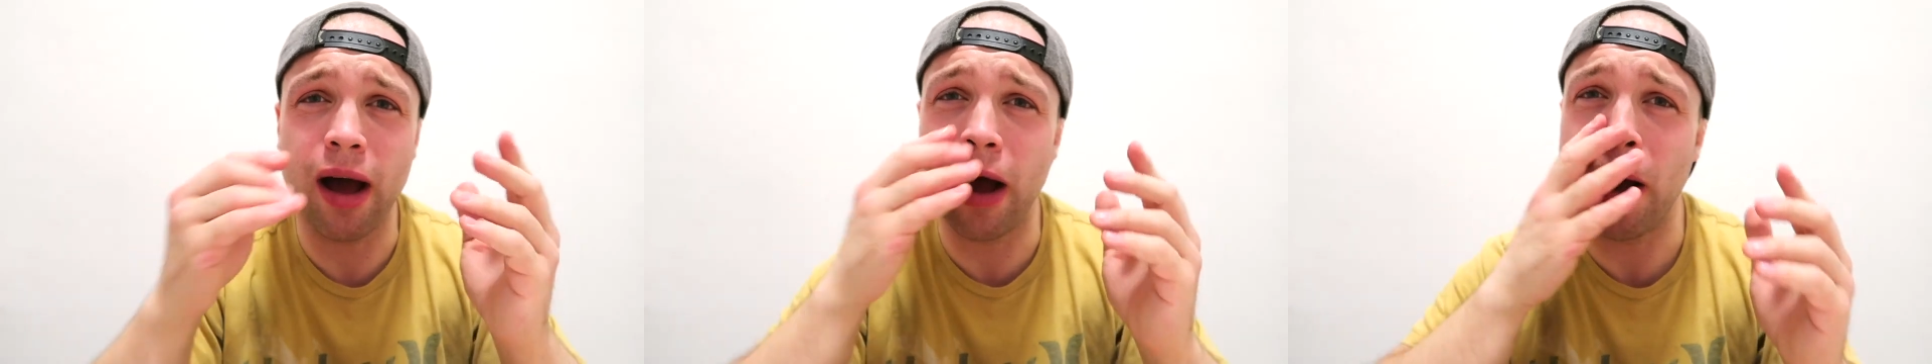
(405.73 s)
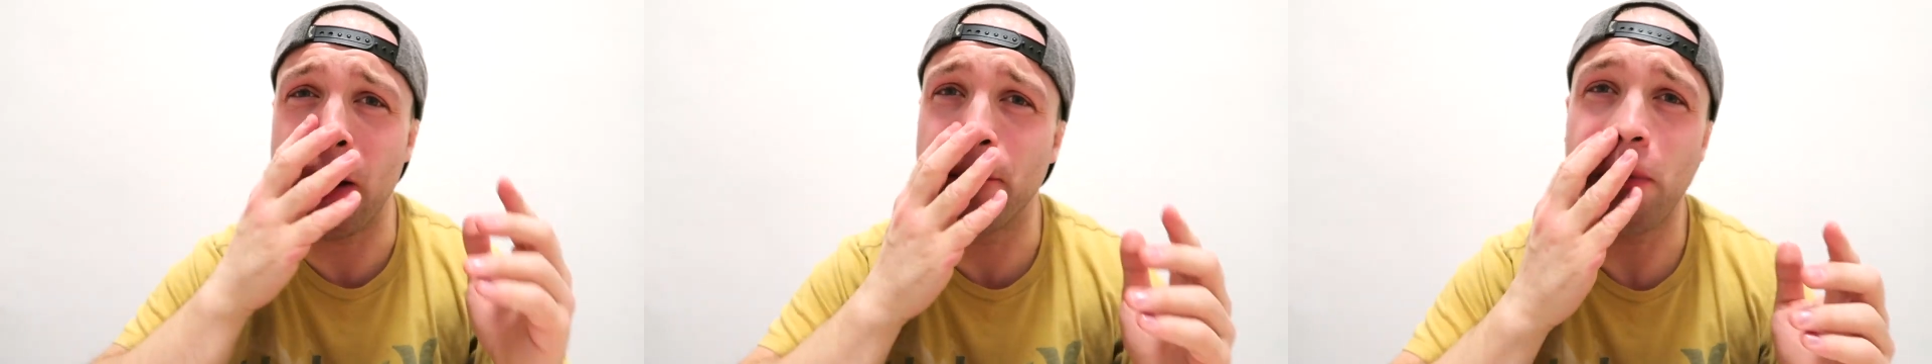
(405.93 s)

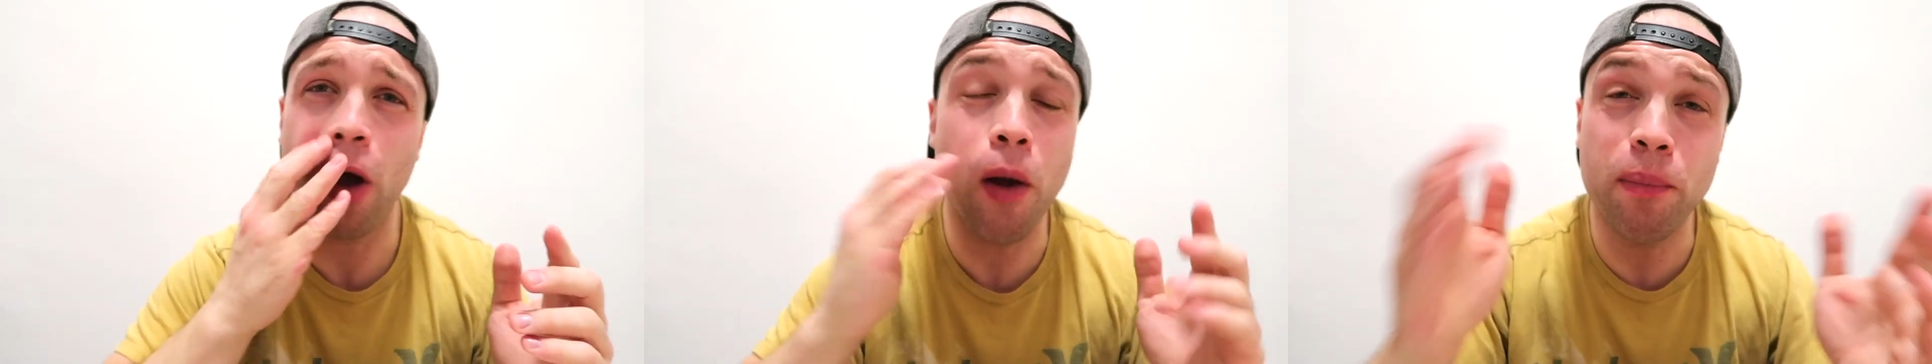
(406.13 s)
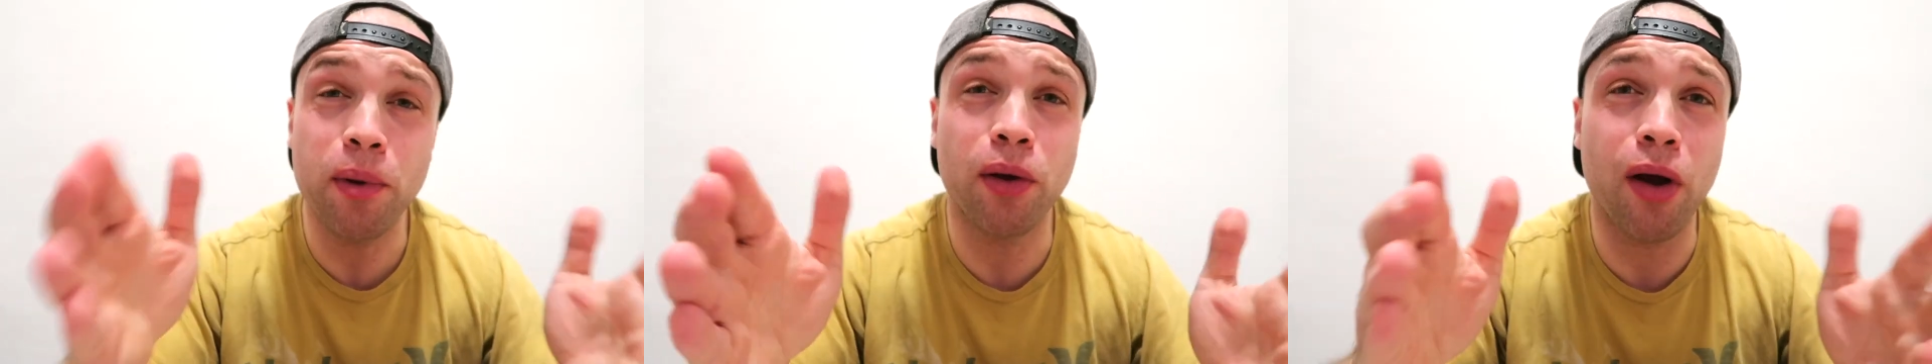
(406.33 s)

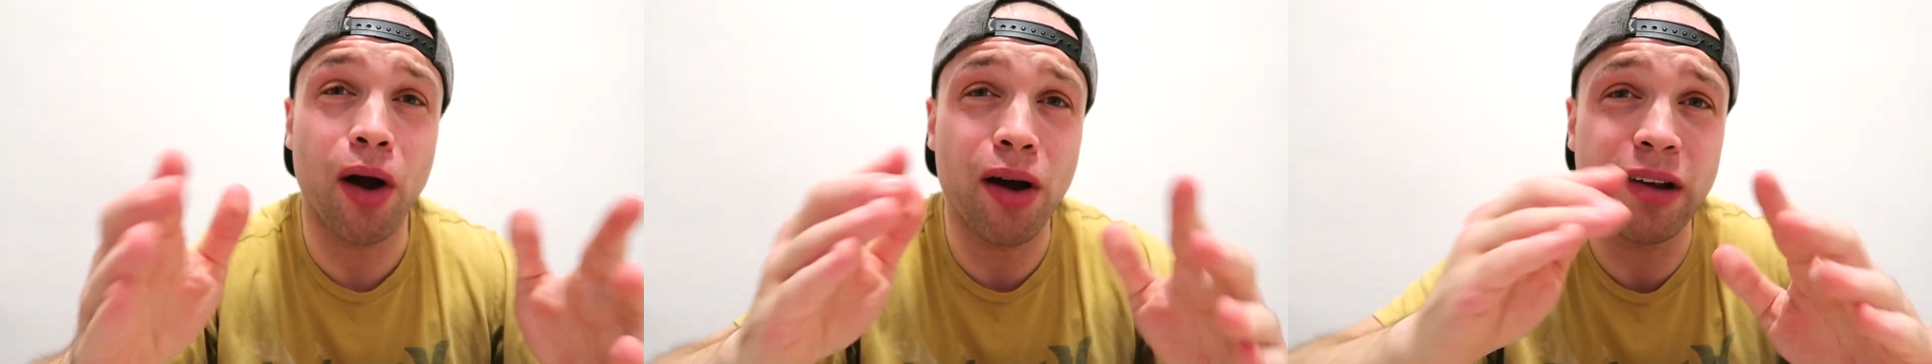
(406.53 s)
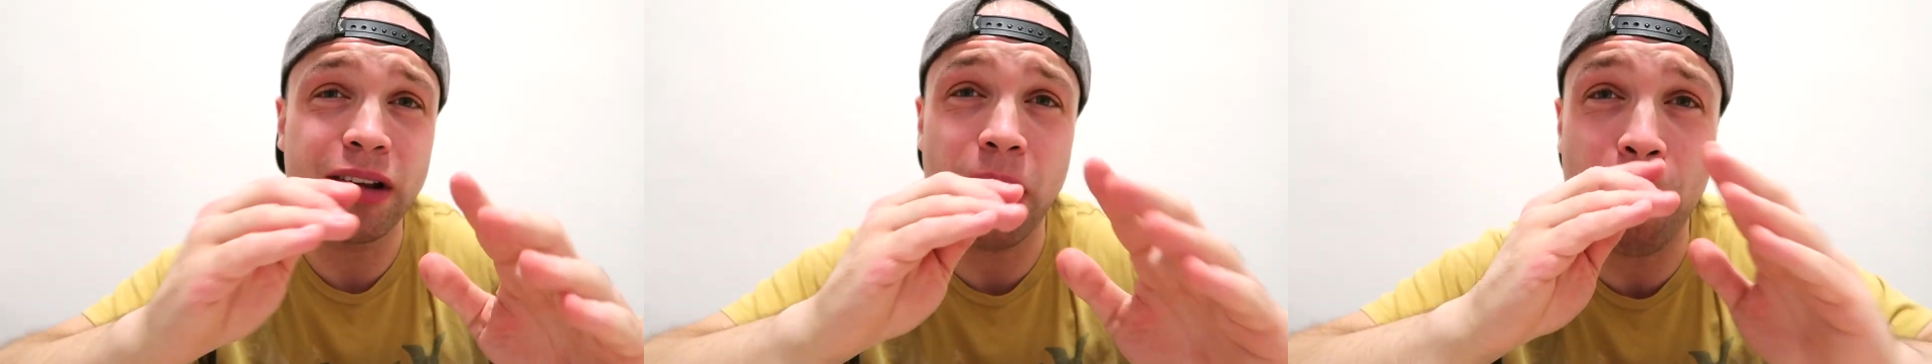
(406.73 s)
Hope you
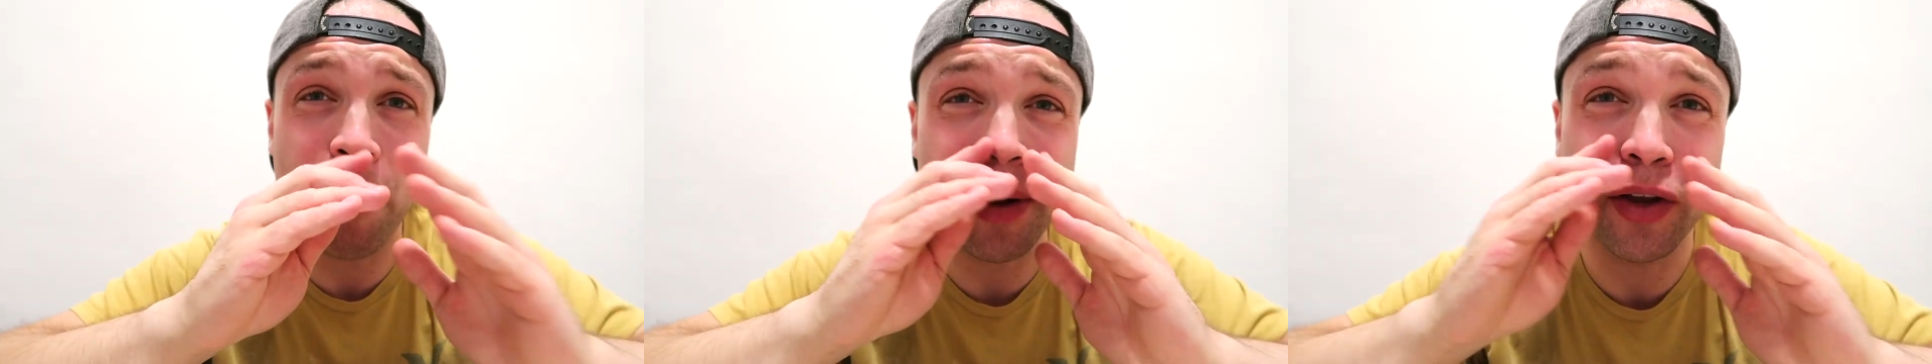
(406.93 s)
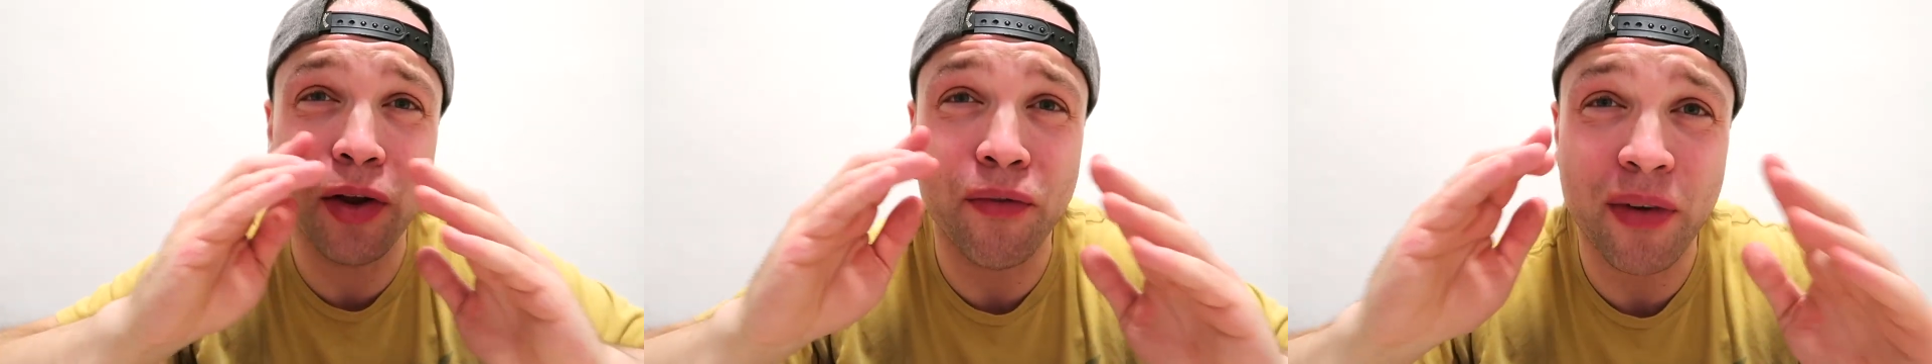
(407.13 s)
guys have
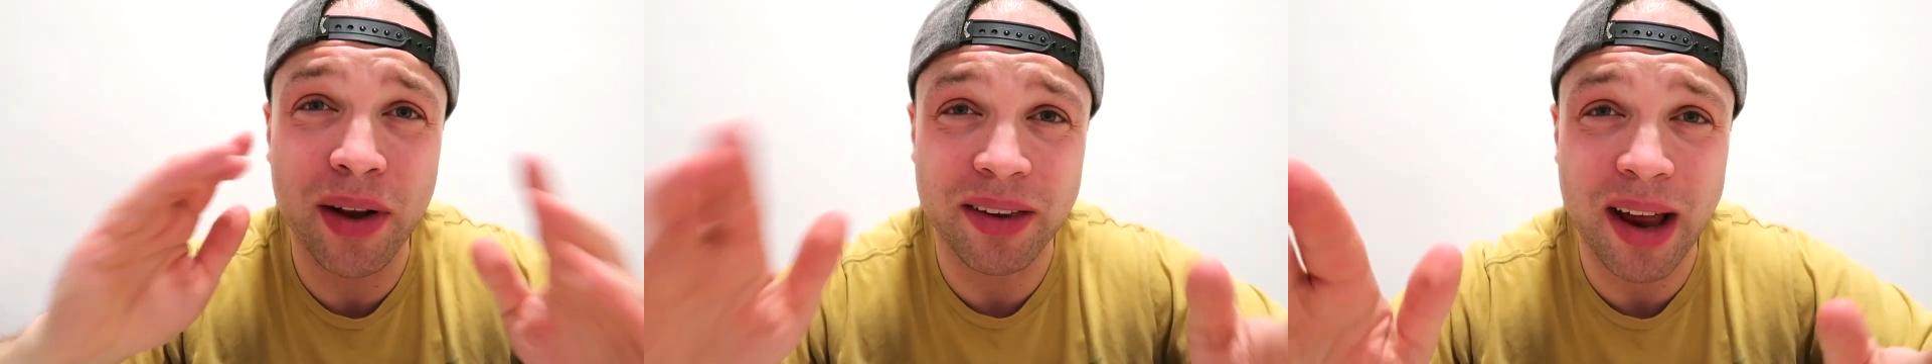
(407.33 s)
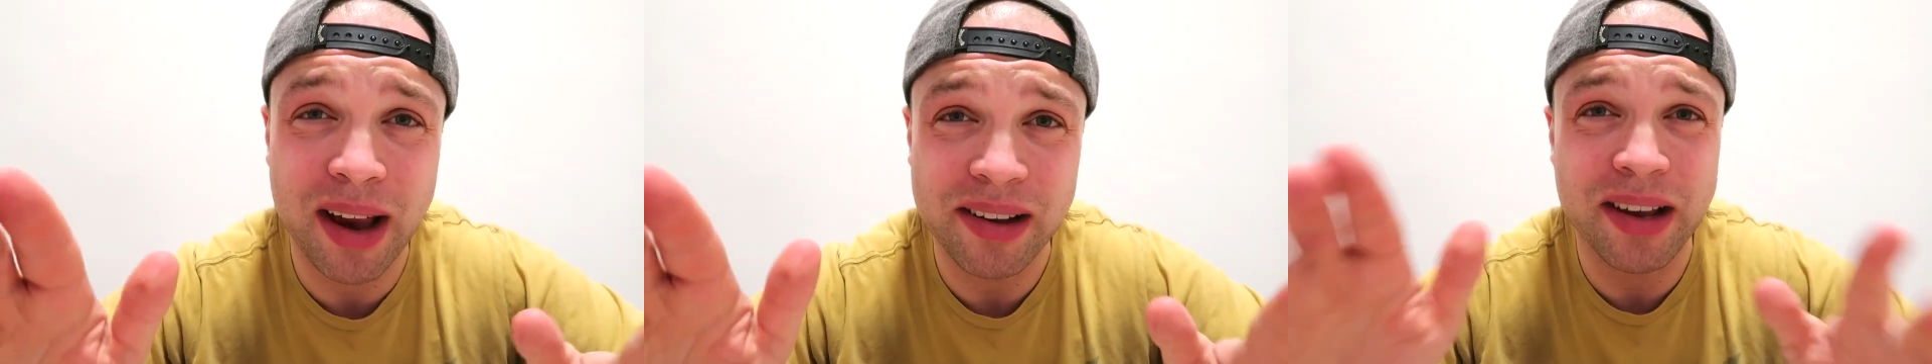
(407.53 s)
been doing
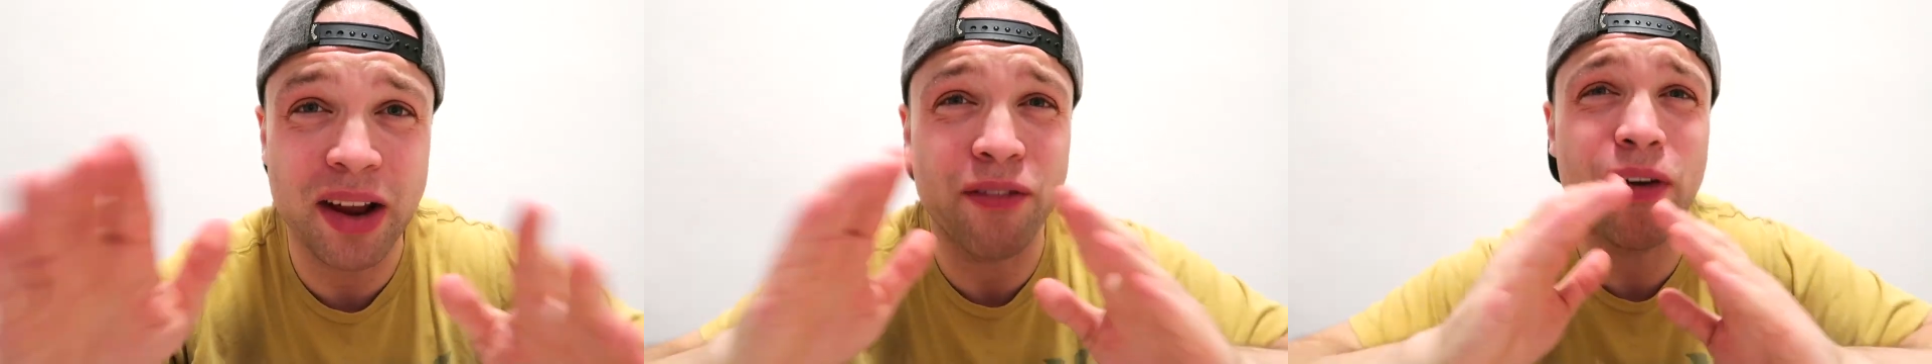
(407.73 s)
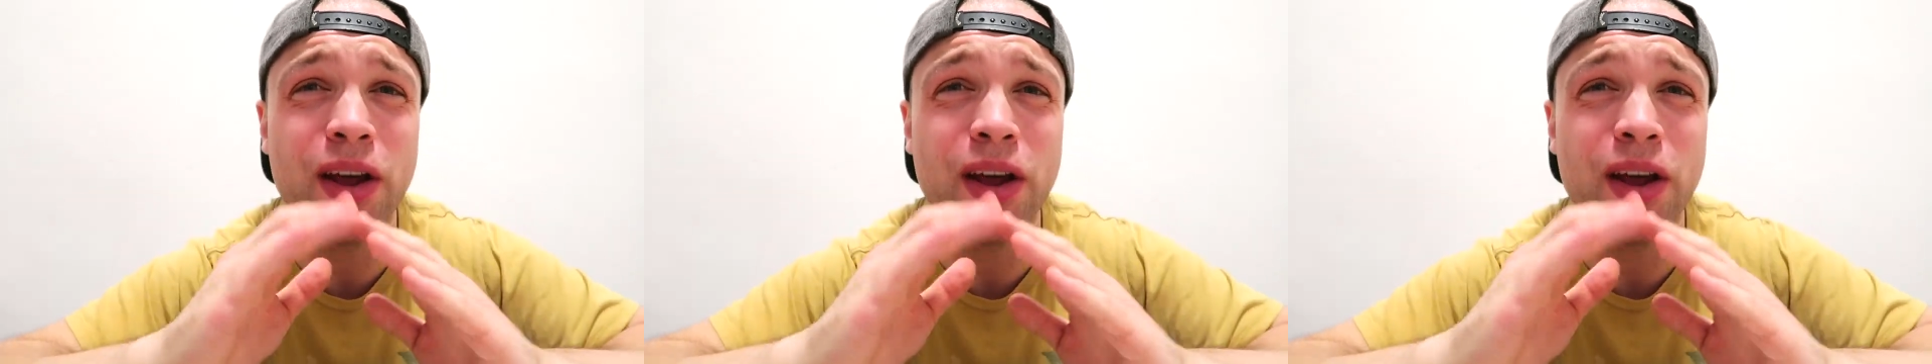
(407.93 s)
fantastic.